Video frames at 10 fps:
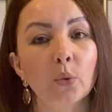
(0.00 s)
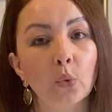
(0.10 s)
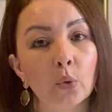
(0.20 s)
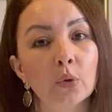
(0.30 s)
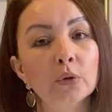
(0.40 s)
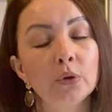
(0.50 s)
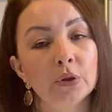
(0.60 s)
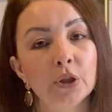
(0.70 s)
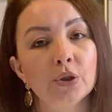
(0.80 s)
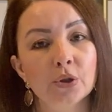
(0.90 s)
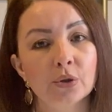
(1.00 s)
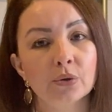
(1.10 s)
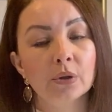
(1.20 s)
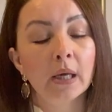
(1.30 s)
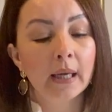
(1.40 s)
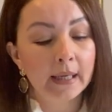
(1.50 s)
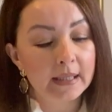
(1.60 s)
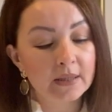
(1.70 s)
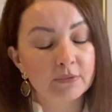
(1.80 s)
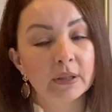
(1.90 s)
all you need to do
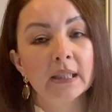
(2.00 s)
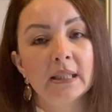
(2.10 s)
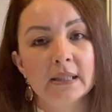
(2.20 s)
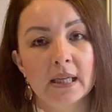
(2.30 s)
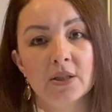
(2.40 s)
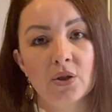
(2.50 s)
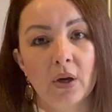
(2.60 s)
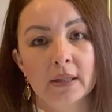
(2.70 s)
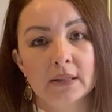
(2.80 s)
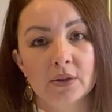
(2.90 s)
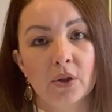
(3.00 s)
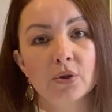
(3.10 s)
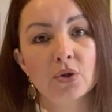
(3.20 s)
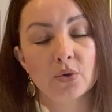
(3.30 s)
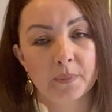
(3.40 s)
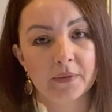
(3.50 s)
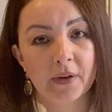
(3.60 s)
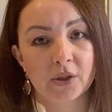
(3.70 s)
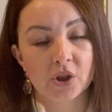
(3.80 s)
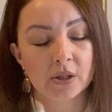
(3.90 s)
is really test your undertones to
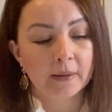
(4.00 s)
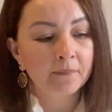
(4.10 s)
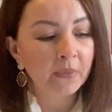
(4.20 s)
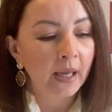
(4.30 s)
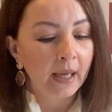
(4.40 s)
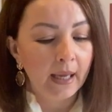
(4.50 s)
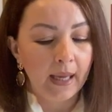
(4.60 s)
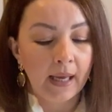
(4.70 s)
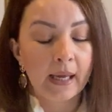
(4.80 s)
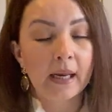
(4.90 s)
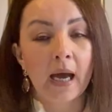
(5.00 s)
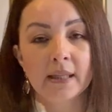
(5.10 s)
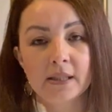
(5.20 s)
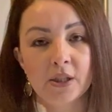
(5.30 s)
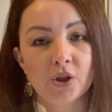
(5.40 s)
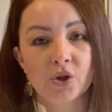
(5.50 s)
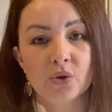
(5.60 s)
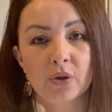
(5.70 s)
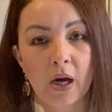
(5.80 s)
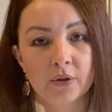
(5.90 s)
perfection. And I teach
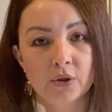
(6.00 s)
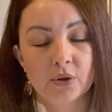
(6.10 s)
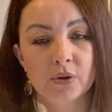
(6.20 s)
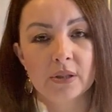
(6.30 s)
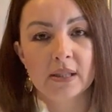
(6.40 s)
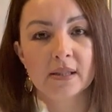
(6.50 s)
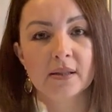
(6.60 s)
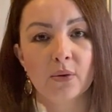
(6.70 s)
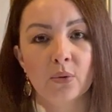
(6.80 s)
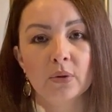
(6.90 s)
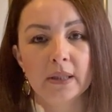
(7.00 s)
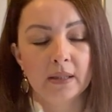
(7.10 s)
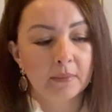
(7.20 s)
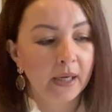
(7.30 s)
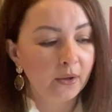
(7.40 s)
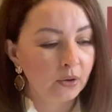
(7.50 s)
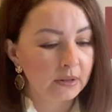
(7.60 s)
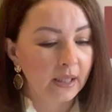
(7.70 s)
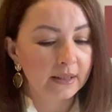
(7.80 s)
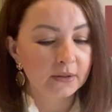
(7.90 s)
you how to do this all in my
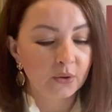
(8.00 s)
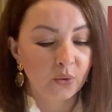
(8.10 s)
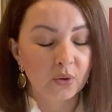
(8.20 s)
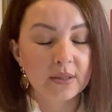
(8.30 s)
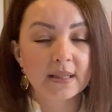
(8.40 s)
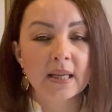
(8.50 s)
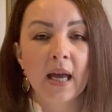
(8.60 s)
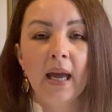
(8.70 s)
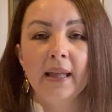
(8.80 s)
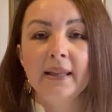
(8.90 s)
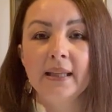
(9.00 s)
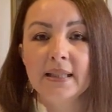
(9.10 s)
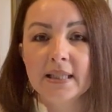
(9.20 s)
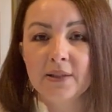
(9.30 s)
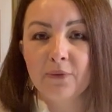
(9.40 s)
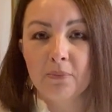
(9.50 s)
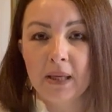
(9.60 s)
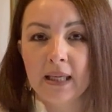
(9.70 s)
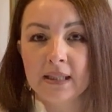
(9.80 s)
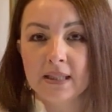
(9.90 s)
online course. That is it for me
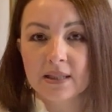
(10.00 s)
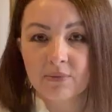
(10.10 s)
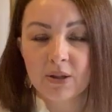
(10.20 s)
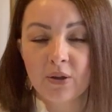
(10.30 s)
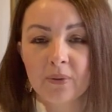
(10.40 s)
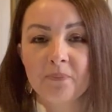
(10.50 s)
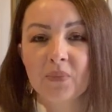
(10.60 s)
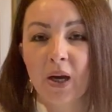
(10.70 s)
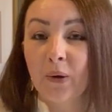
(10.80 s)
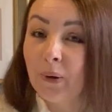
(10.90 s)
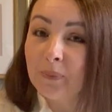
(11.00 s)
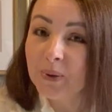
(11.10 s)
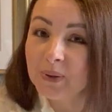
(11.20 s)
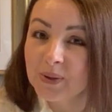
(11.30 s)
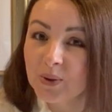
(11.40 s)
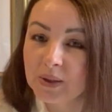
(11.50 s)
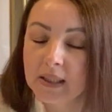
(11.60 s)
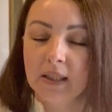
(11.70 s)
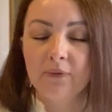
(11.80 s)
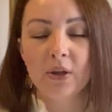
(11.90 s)
in this video. I hope you enjoyed
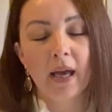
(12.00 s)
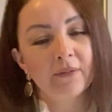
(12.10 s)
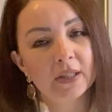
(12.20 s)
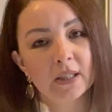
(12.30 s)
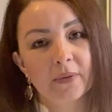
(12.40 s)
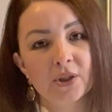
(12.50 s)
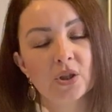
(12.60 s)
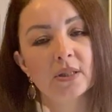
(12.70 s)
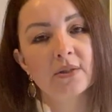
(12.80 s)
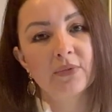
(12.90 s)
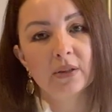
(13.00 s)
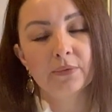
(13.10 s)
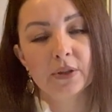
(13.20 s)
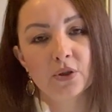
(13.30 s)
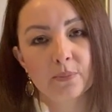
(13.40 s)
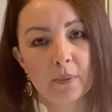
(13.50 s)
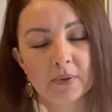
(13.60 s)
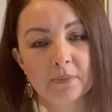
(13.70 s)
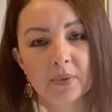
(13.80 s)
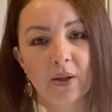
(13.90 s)
it. If you have any questions, feel free to pop
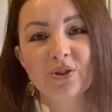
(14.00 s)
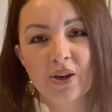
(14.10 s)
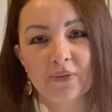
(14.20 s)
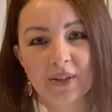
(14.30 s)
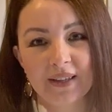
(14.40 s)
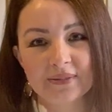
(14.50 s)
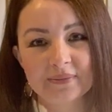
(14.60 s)
them below. Ciao for now.